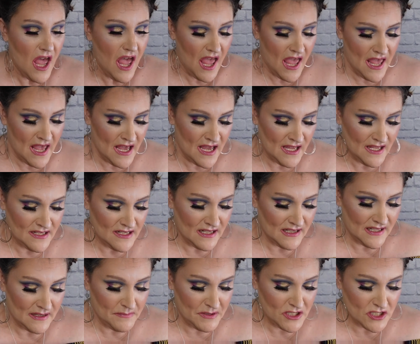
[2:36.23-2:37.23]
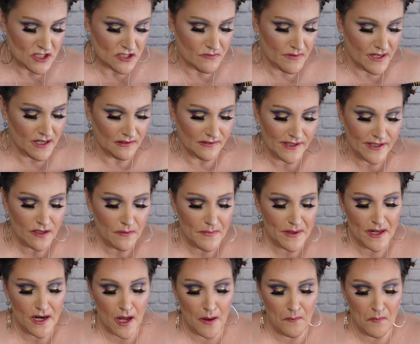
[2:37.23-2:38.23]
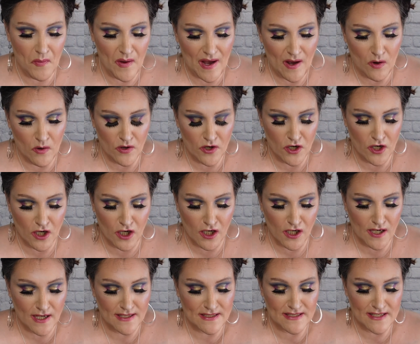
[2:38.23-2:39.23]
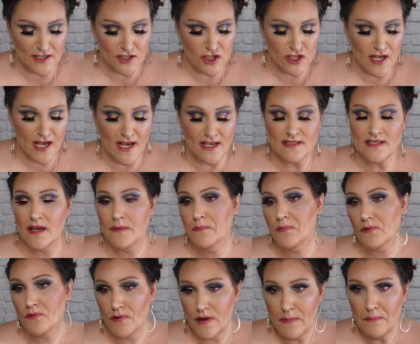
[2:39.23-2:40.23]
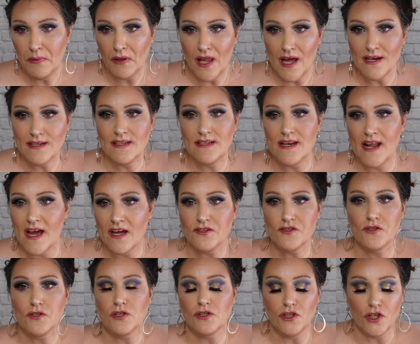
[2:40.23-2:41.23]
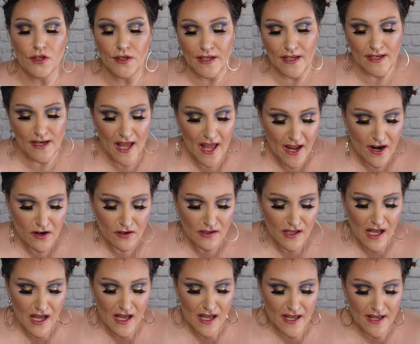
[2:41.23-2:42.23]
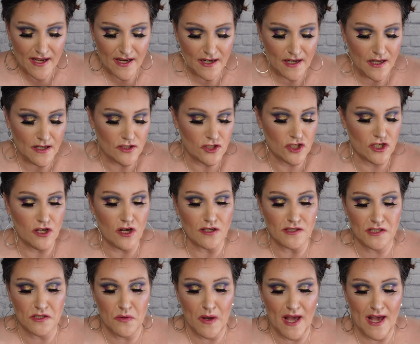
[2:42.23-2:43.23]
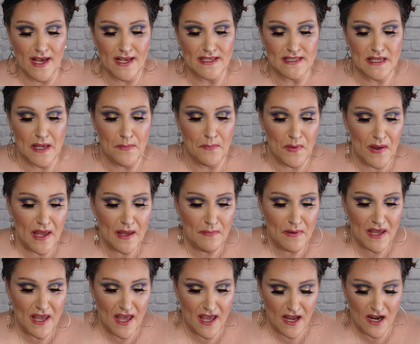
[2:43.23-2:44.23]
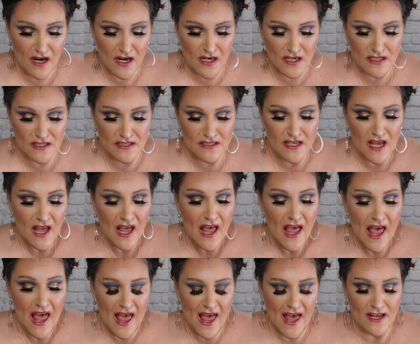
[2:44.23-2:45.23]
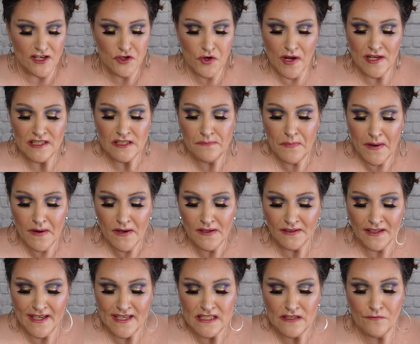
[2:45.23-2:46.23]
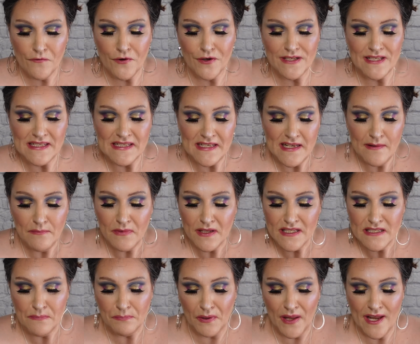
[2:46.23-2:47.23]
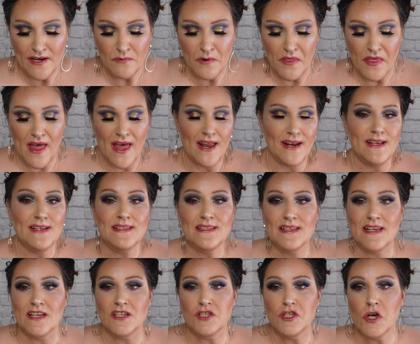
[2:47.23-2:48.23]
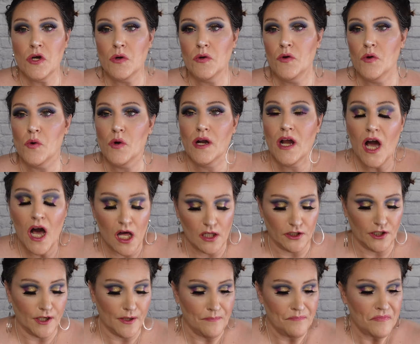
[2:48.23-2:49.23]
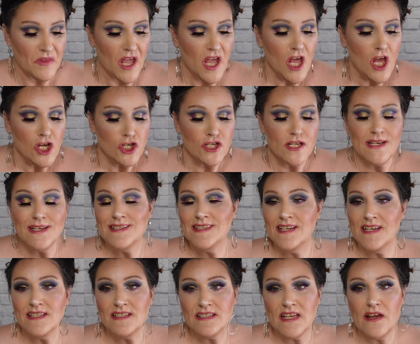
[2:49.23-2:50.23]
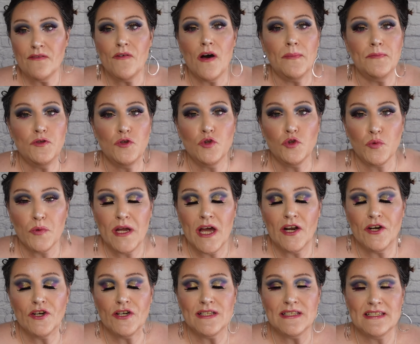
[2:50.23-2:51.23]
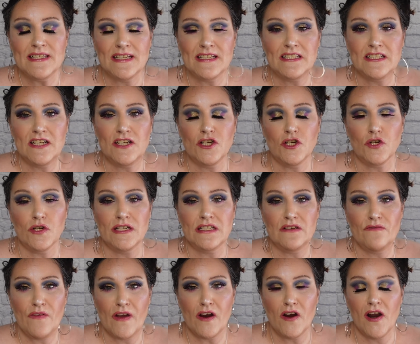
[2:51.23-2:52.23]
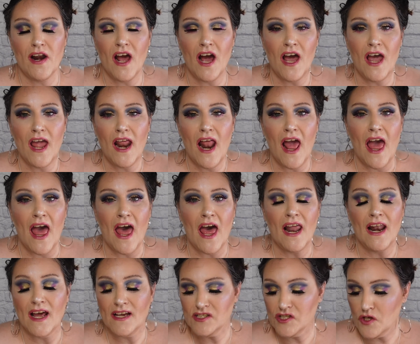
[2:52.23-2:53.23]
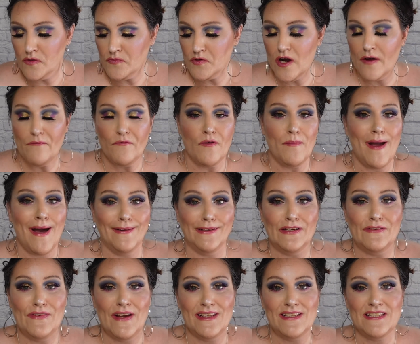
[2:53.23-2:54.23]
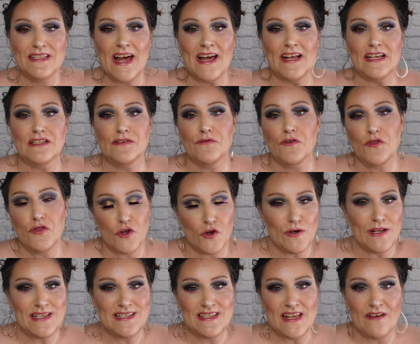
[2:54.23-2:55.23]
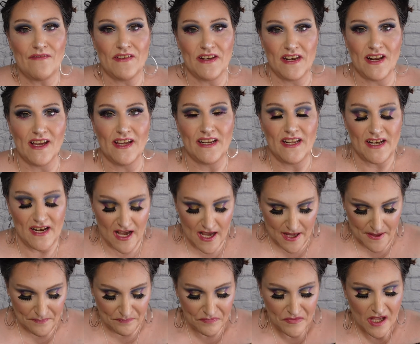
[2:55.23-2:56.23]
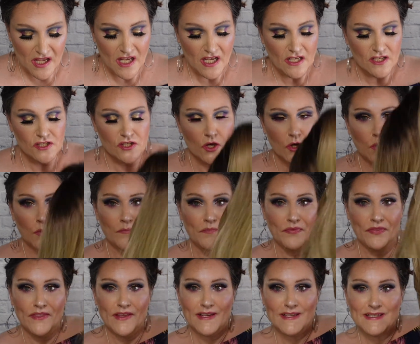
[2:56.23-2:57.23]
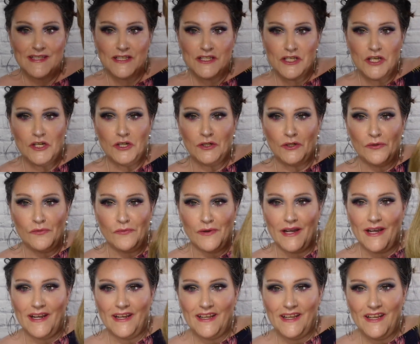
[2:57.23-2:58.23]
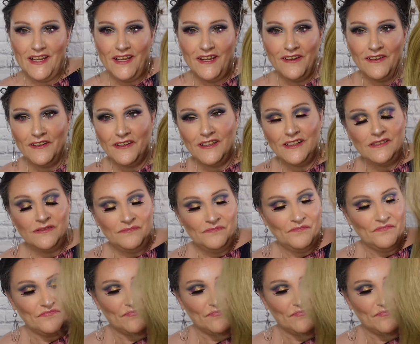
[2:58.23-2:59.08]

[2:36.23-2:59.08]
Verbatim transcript: And let me just read a little bit about her. It says she has a pre-plucked, natural-looking hairline. She also has baby hairs and transparent lace for a seamless blend with any skin tone or color. She is heat safe up to 360 degrees Fahrenheit, and I scooped her up from Elevate Styles for $37.99. So this is her right here.